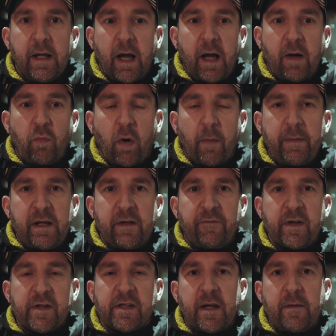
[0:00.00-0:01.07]
and what
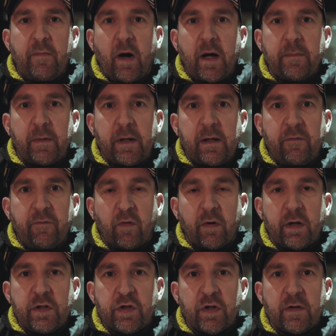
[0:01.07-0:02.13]
benefits there might be
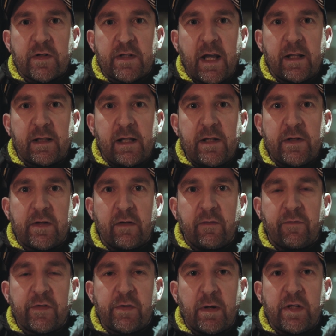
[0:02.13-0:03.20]
for endurance athletes
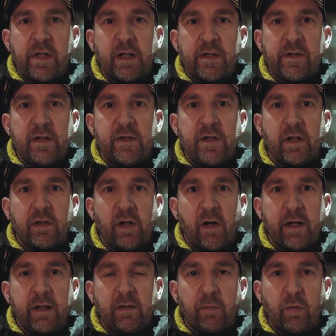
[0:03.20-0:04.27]
of switching this into your
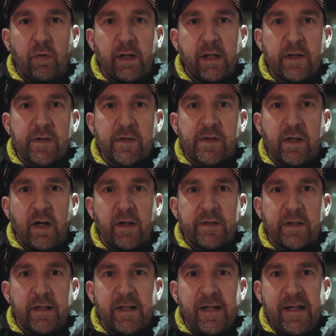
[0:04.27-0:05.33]
diet in the morning as a start
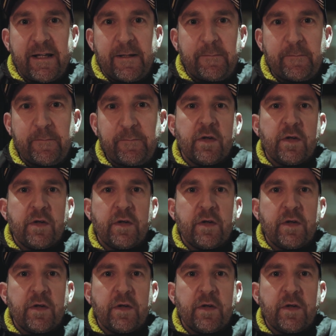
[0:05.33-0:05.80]
to the day.